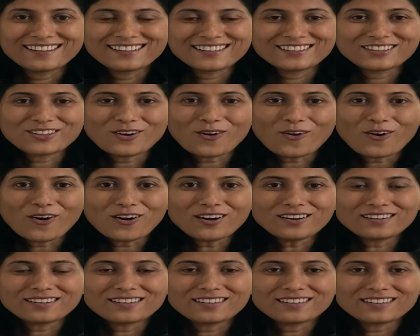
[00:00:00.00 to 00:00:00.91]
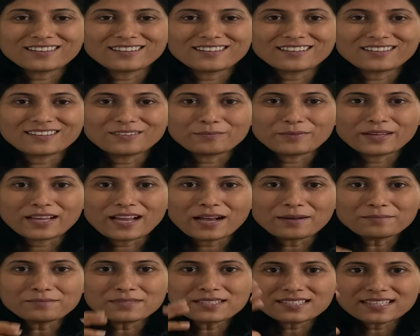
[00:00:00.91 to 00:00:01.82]
thought
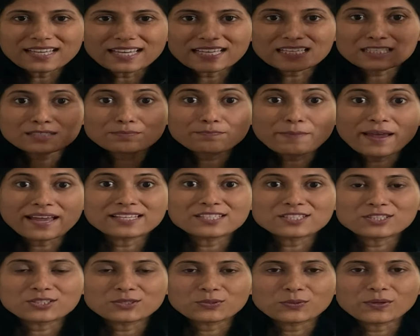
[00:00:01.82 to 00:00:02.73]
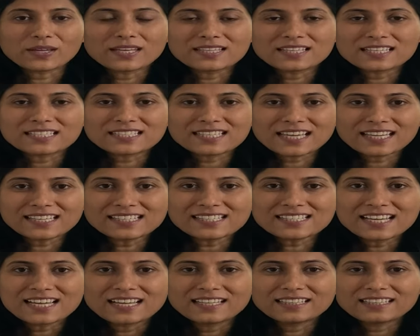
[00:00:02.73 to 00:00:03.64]
becomes expansive in the sense